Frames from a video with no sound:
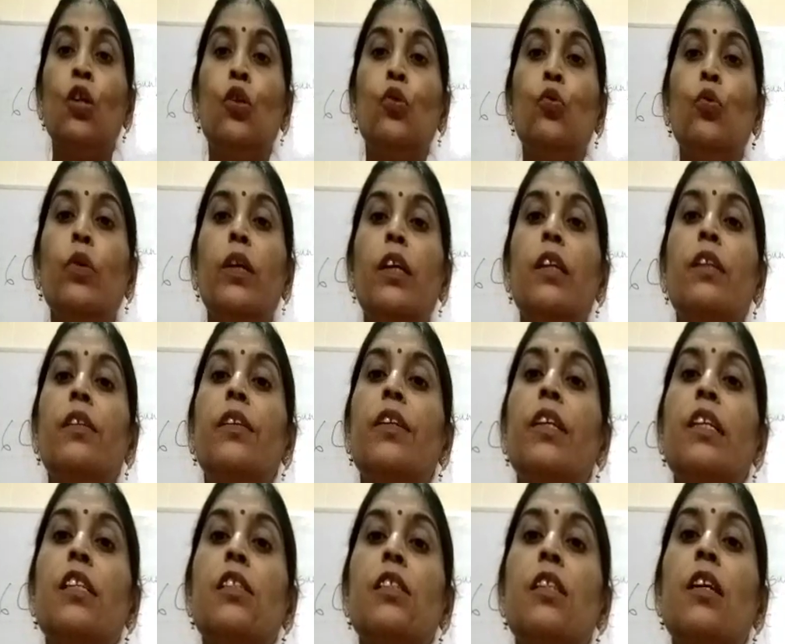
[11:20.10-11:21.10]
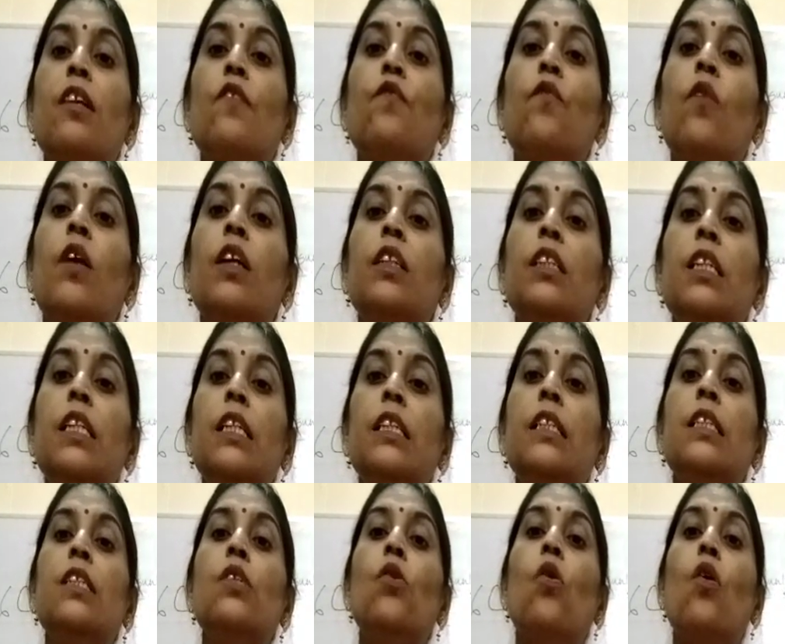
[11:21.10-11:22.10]
to increase the
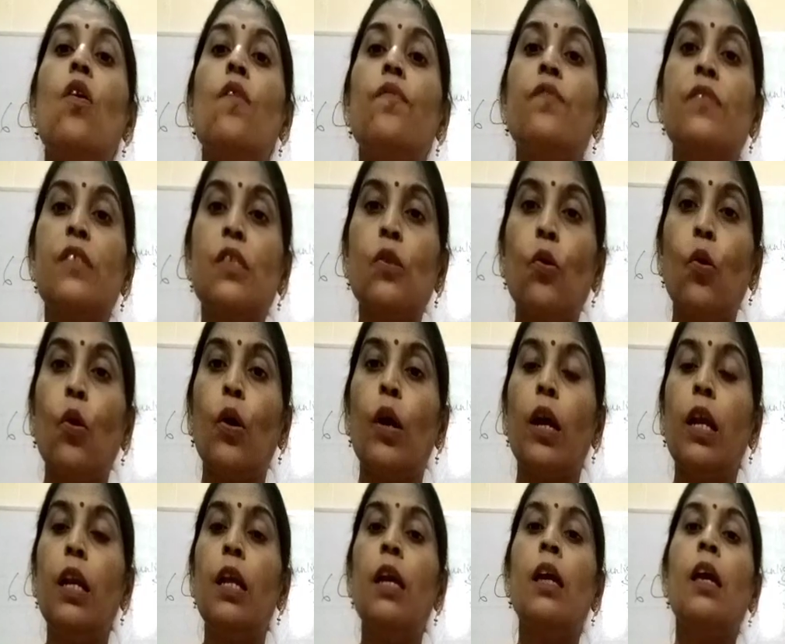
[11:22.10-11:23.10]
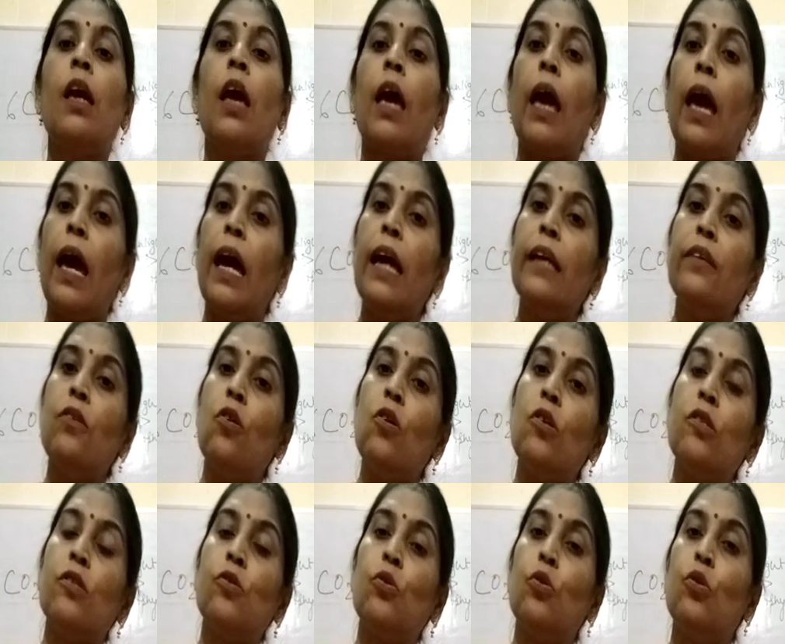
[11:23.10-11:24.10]
fertility of soil and
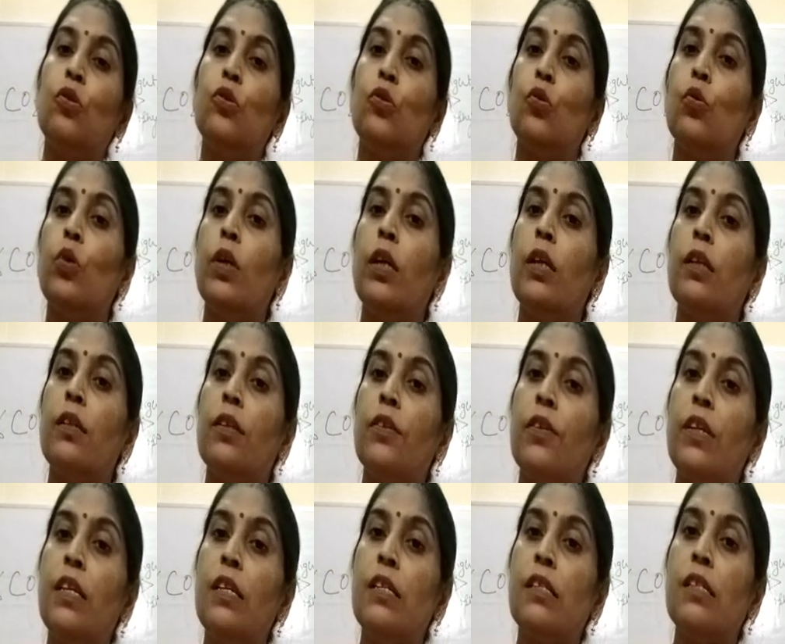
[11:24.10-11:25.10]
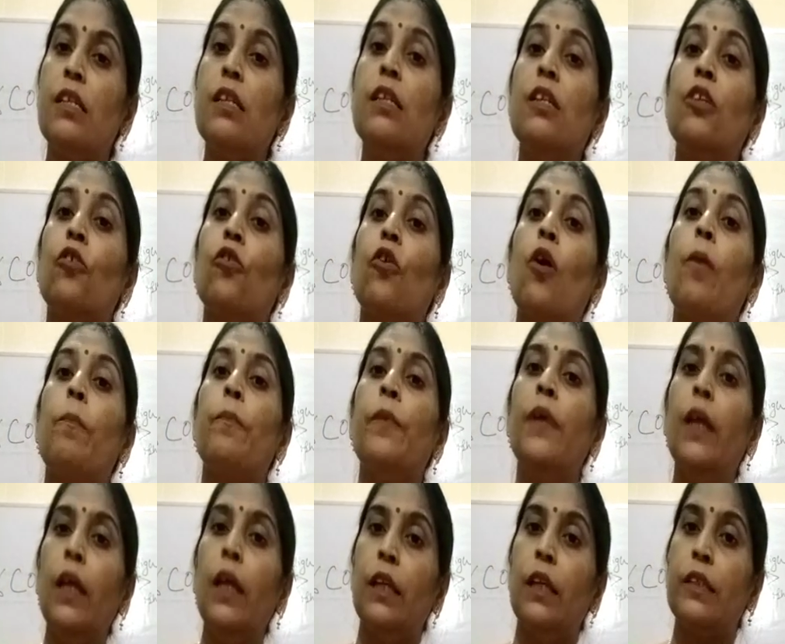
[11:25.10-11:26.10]
also to increase the crop
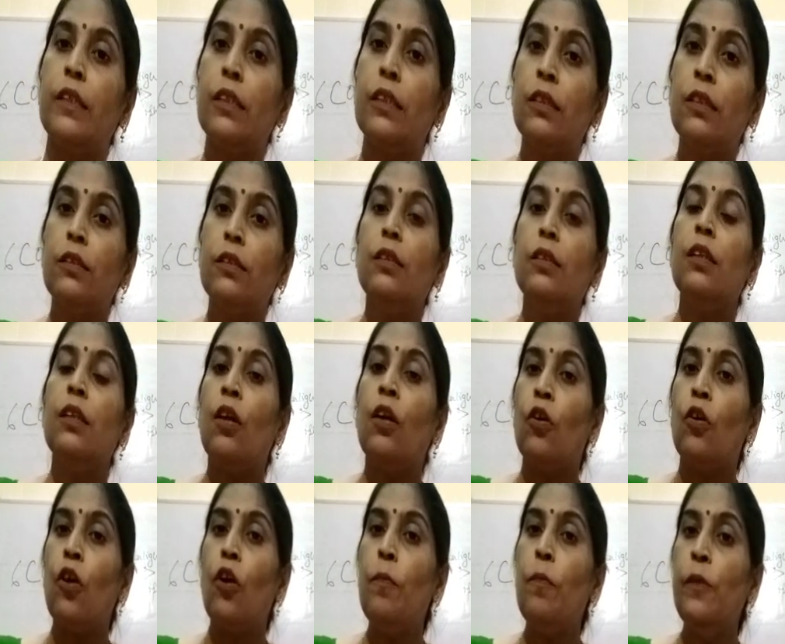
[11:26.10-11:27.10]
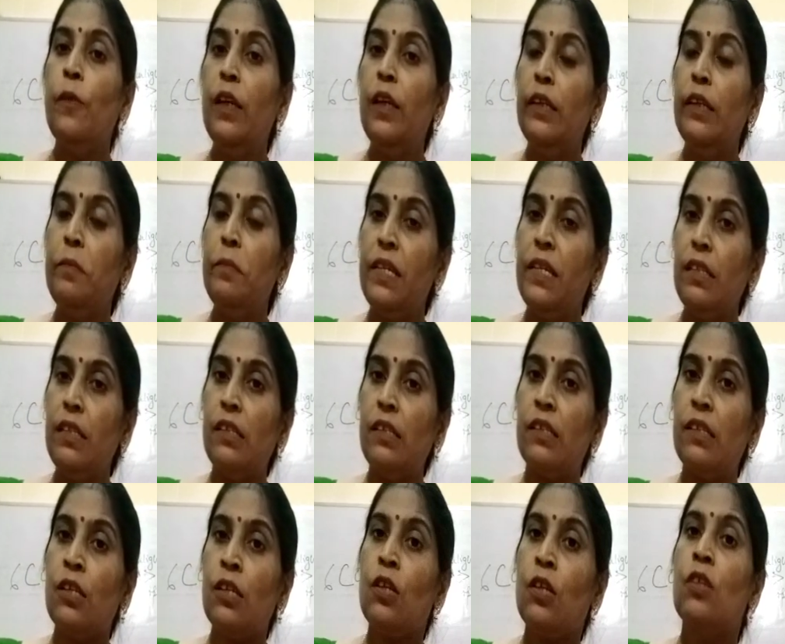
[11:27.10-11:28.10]
yield. Crop yield
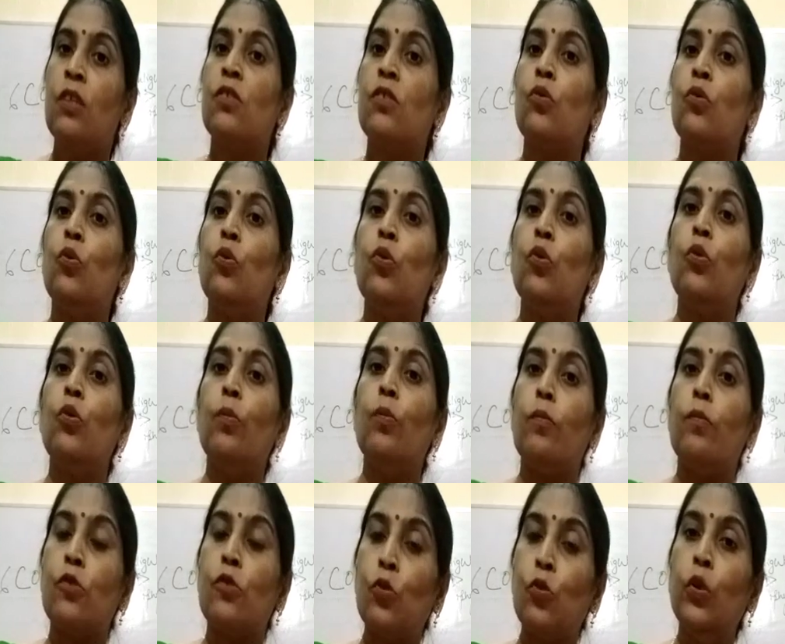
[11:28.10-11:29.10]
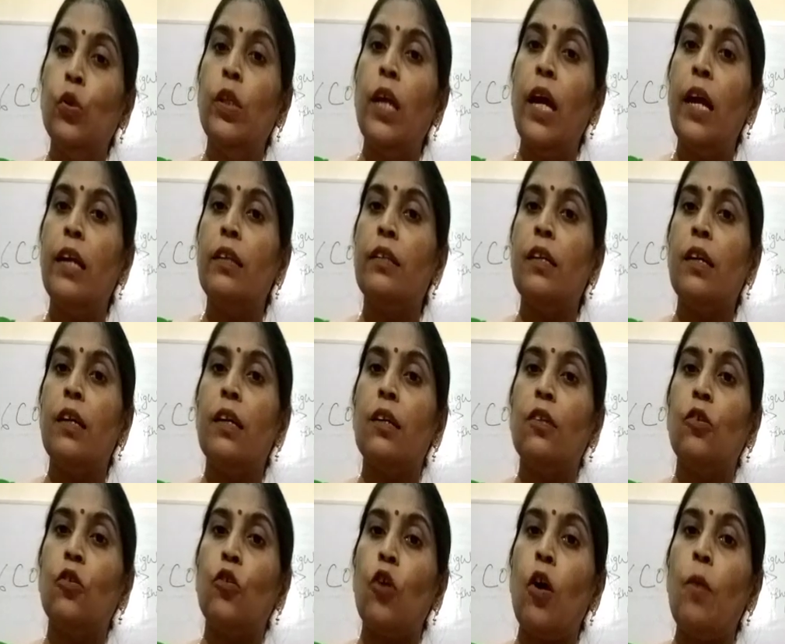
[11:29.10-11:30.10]
means so that their
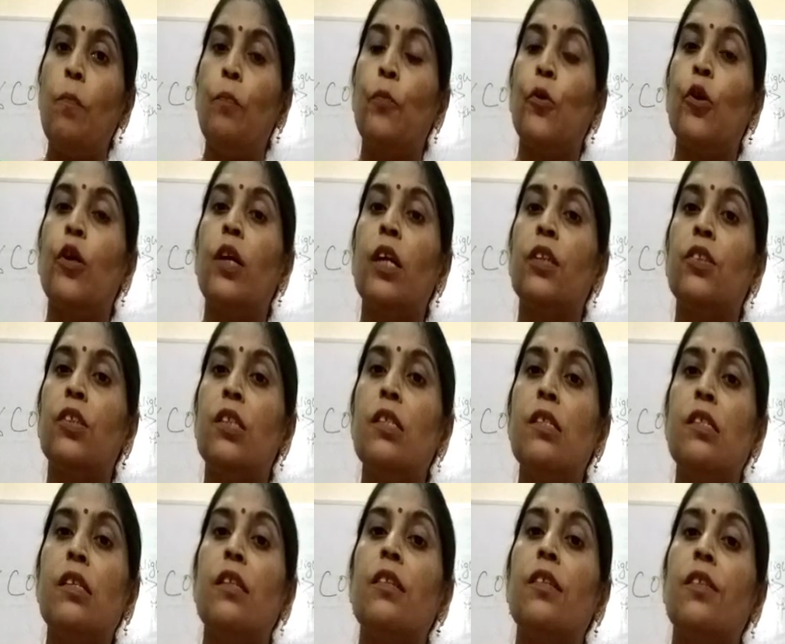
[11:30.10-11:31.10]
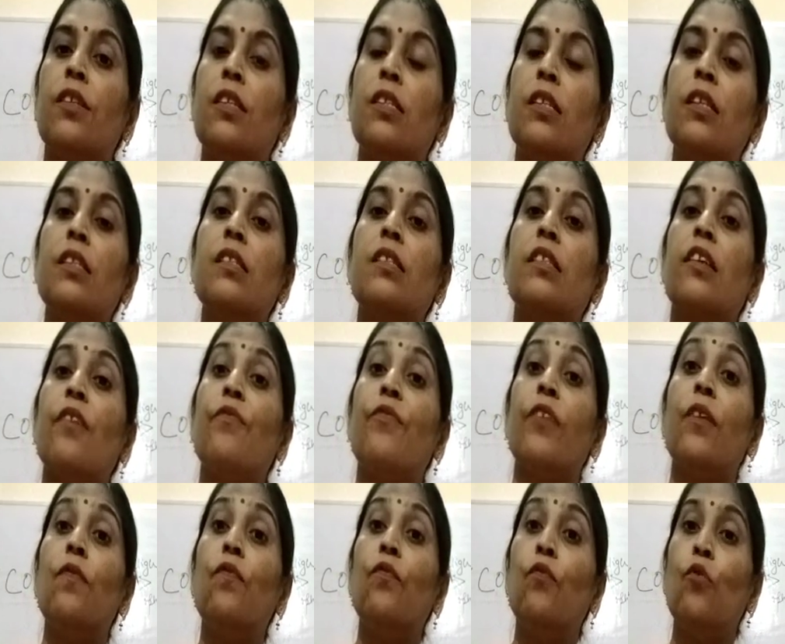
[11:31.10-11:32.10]
crop productions increases
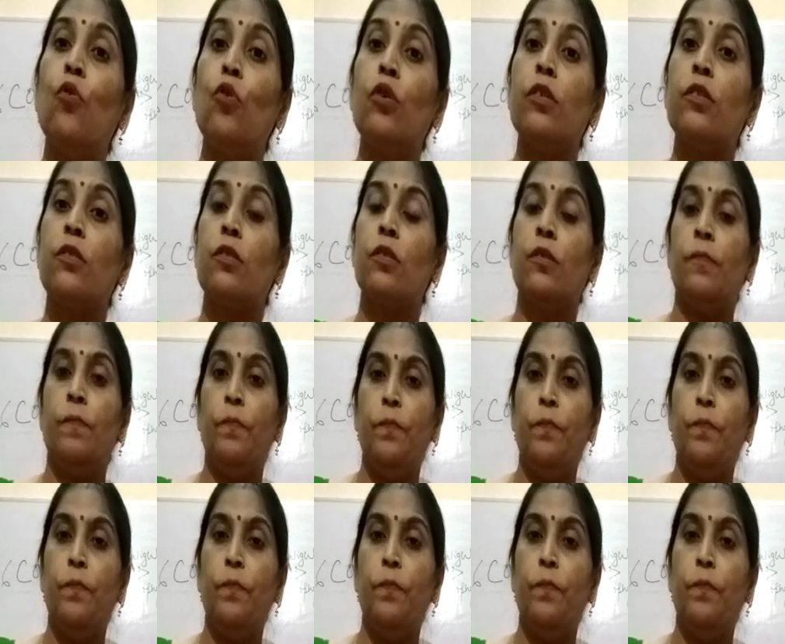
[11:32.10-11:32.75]
several folds.